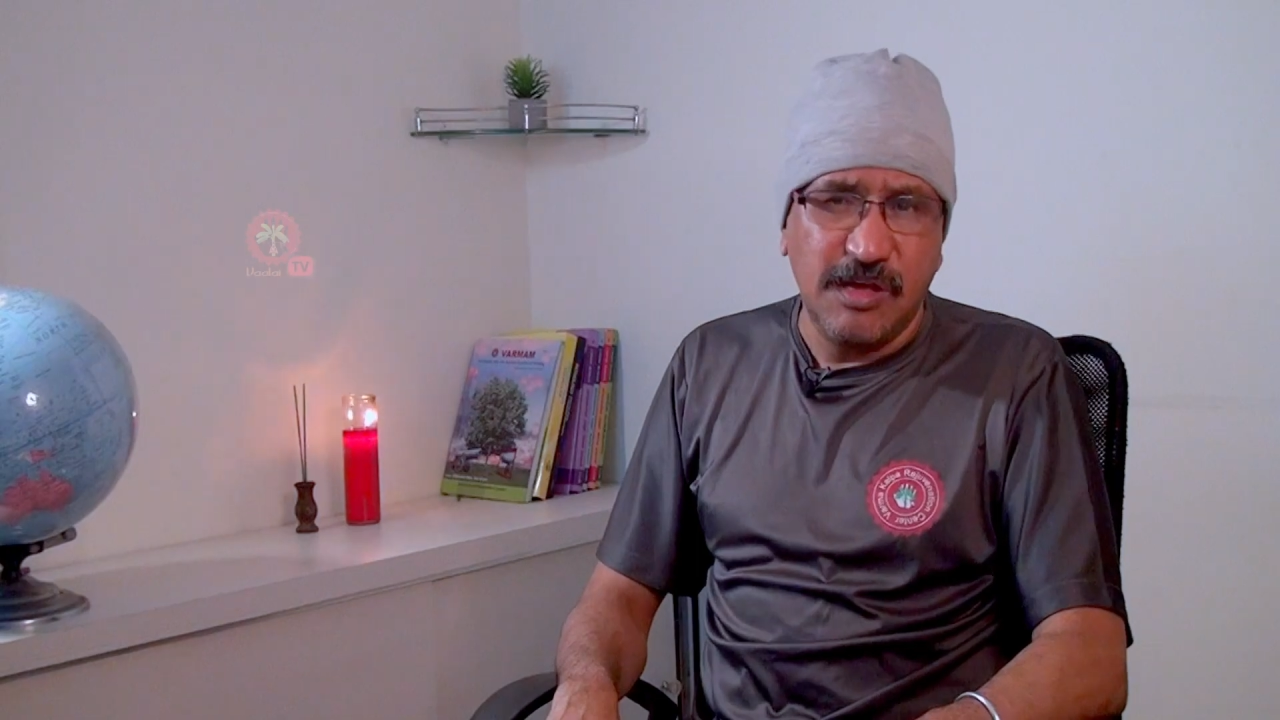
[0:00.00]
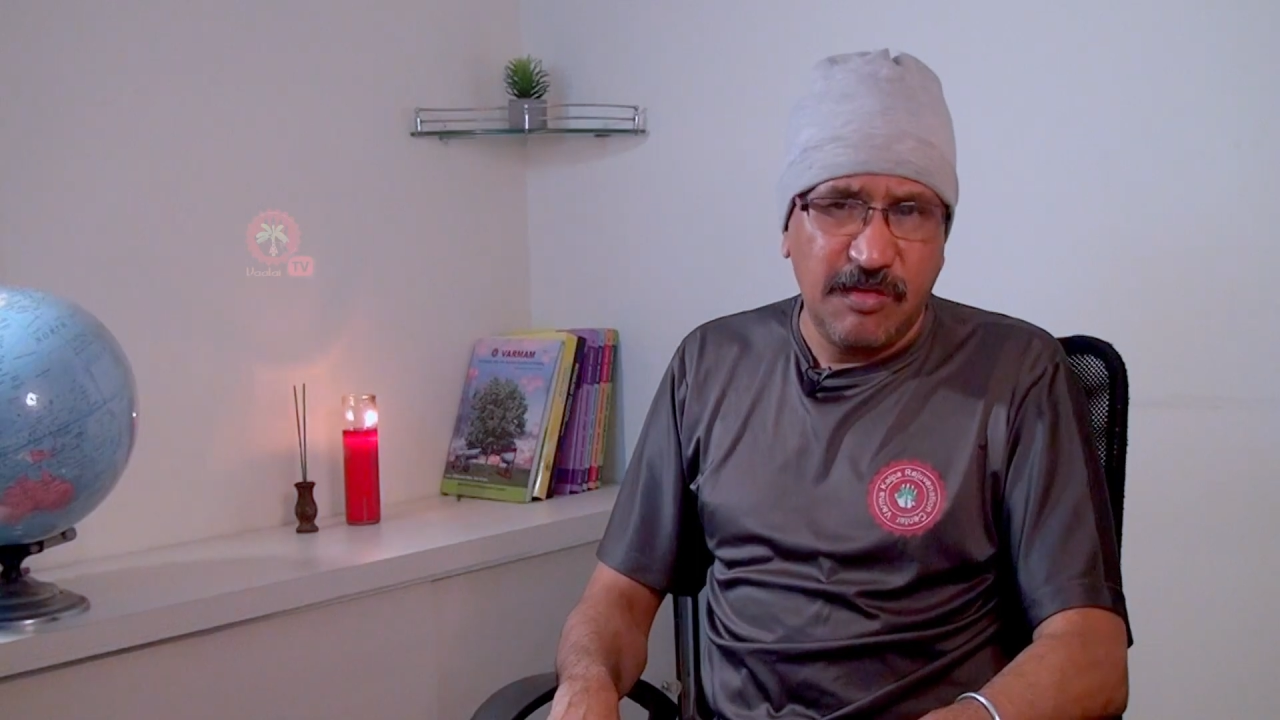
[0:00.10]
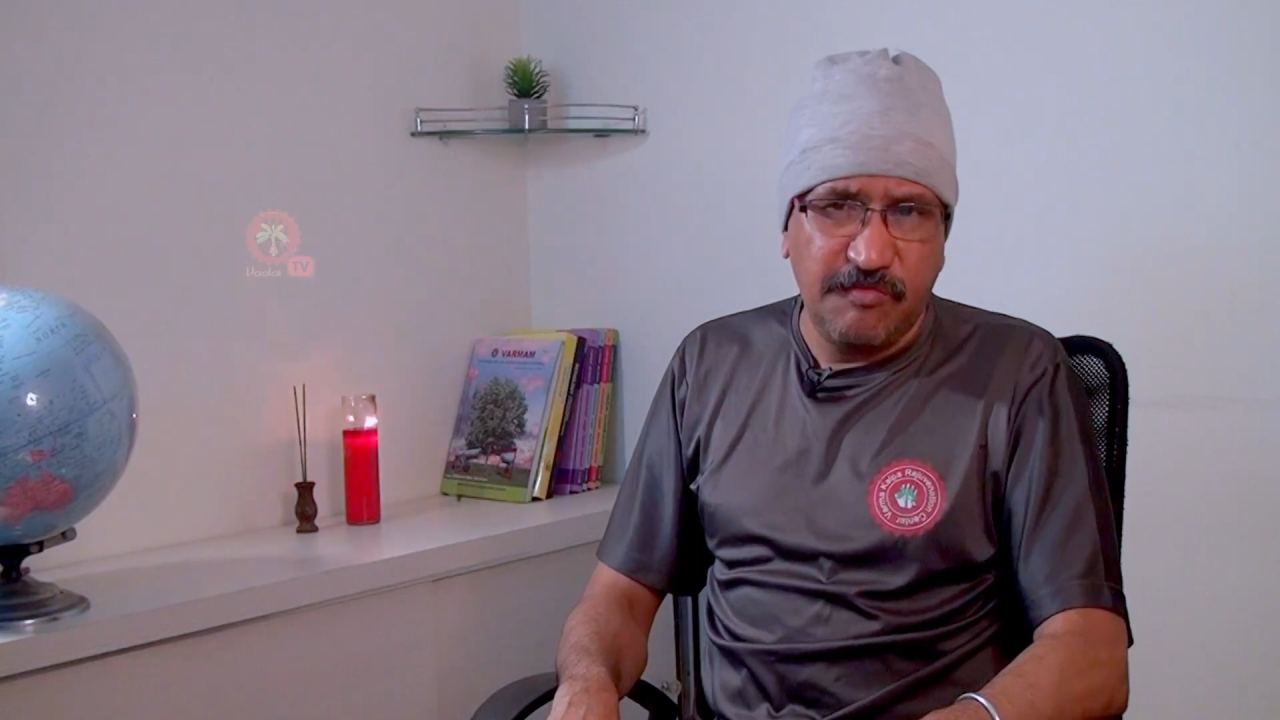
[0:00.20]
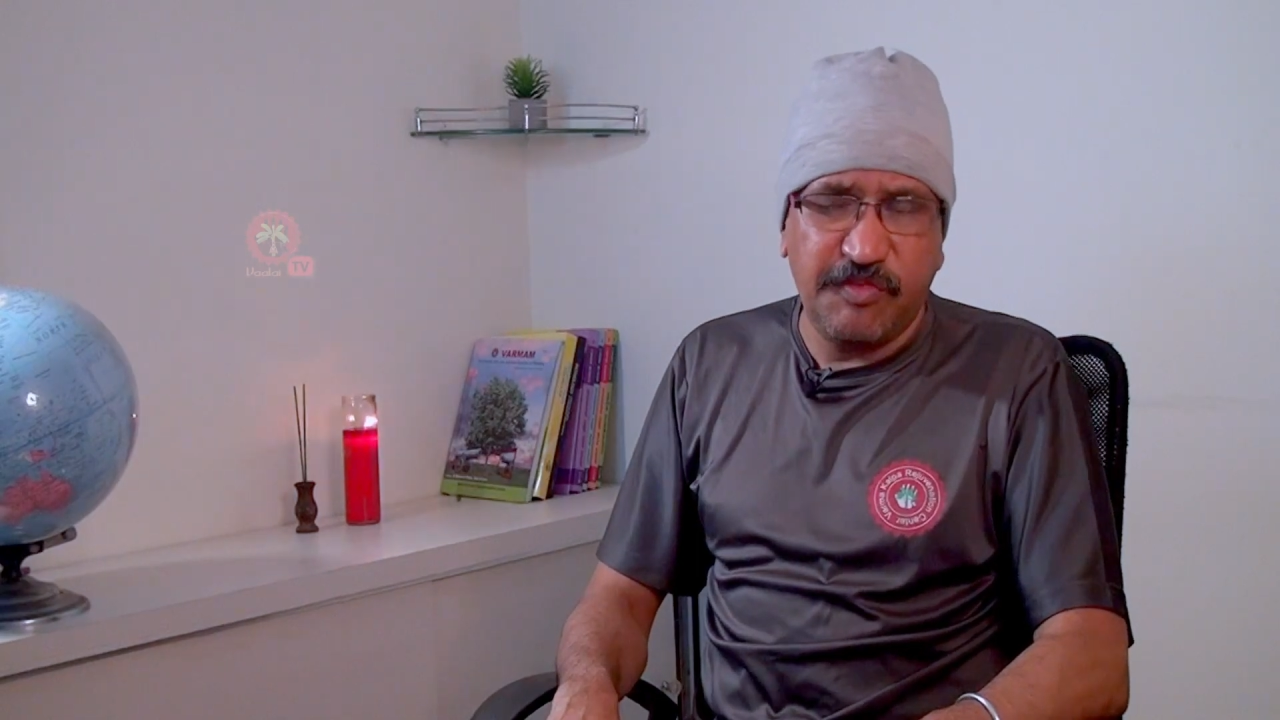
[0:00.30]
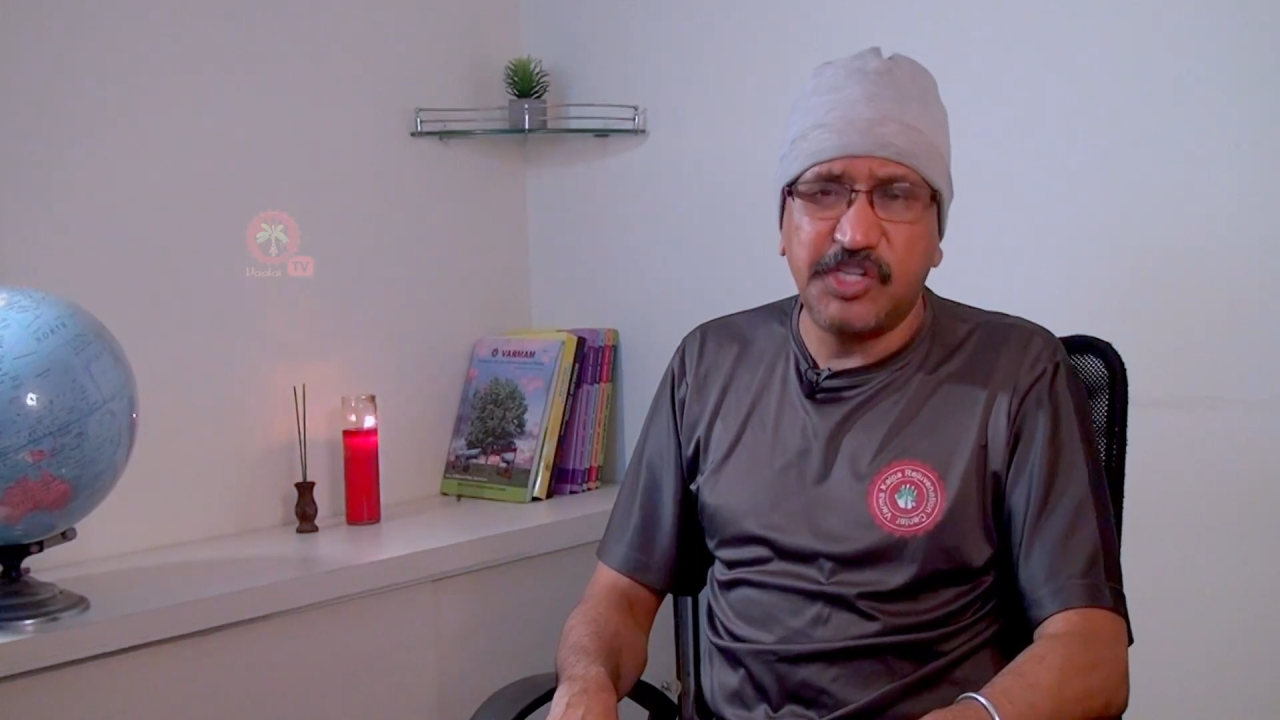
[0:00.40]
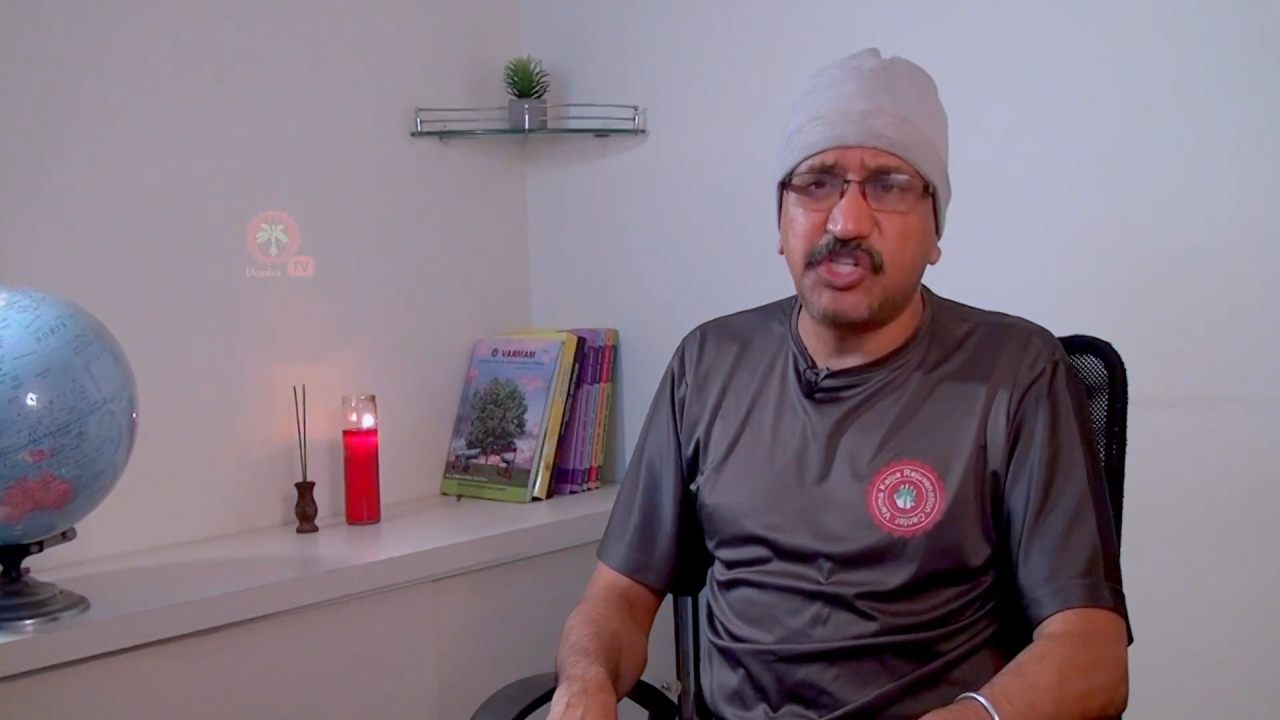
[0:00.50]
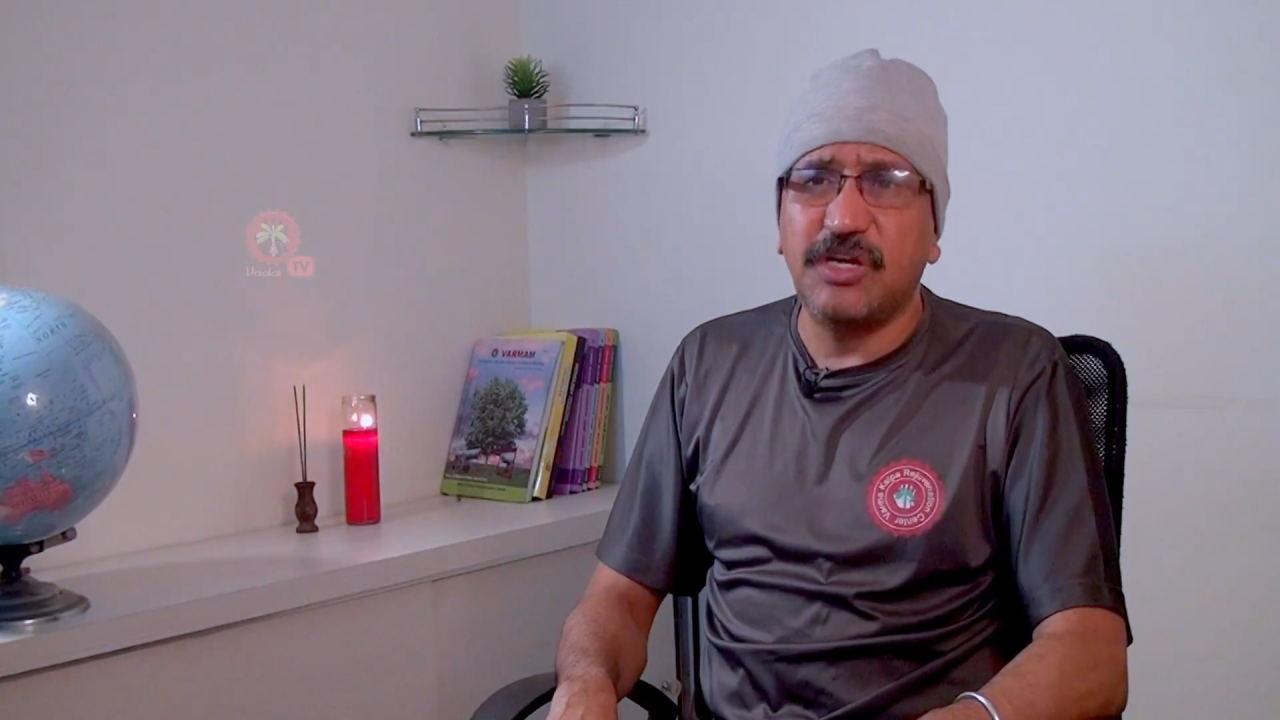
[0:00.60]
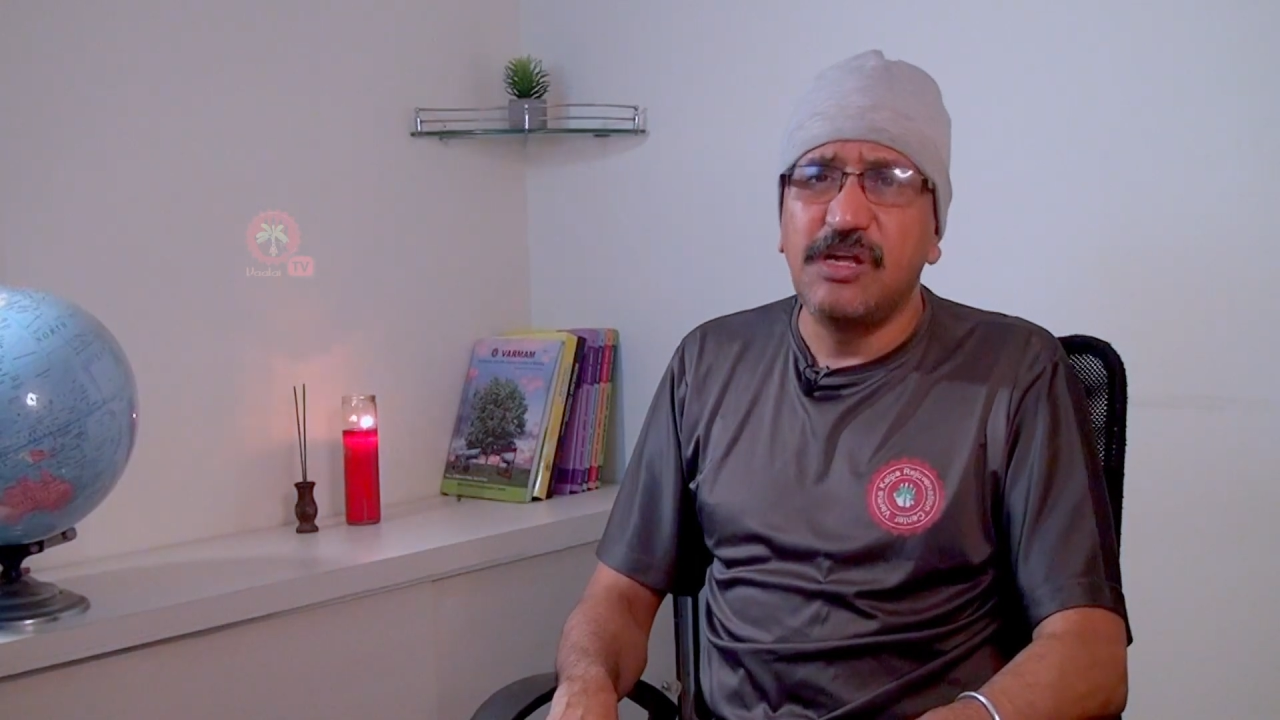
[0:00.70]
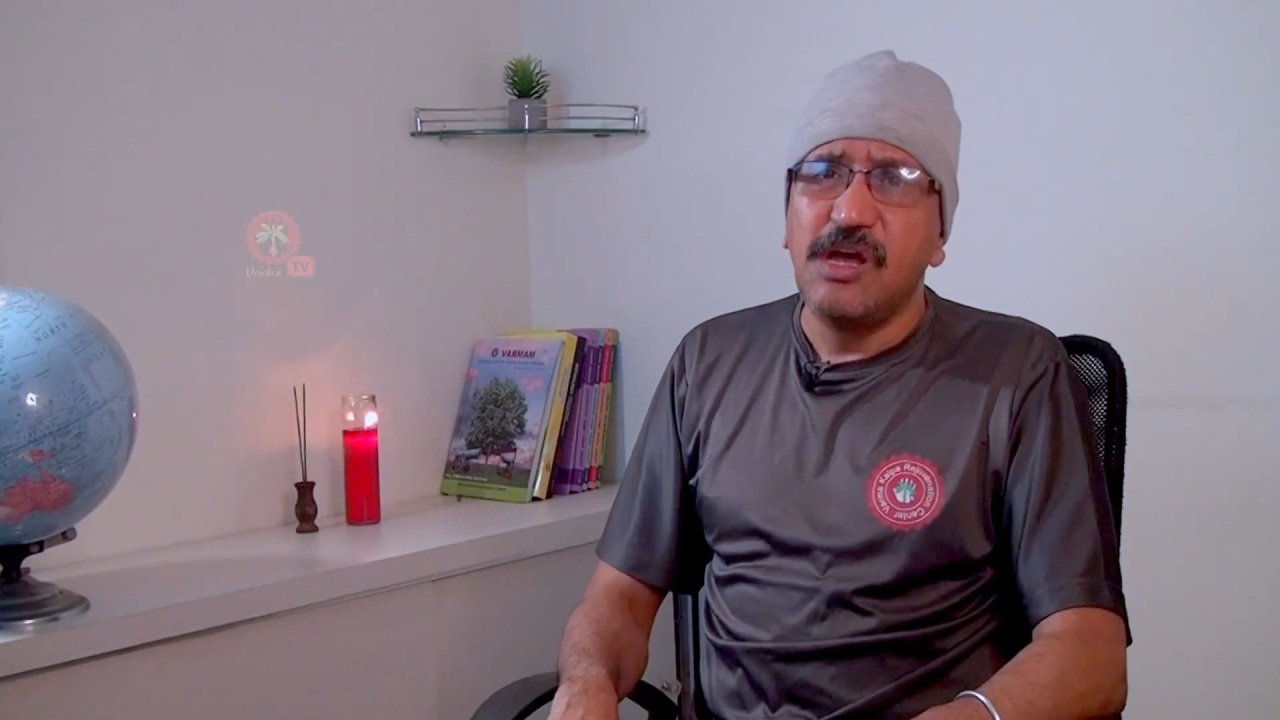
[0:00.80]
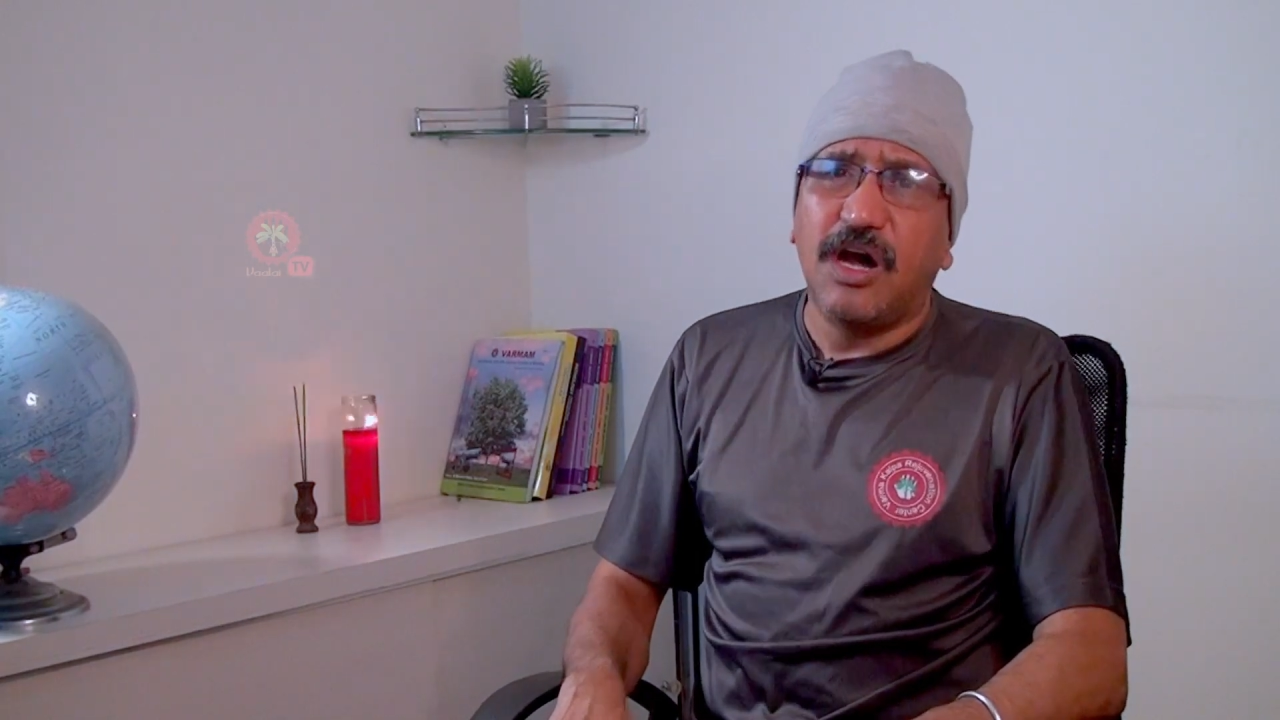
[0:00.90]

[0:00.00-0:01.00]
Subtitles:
friction.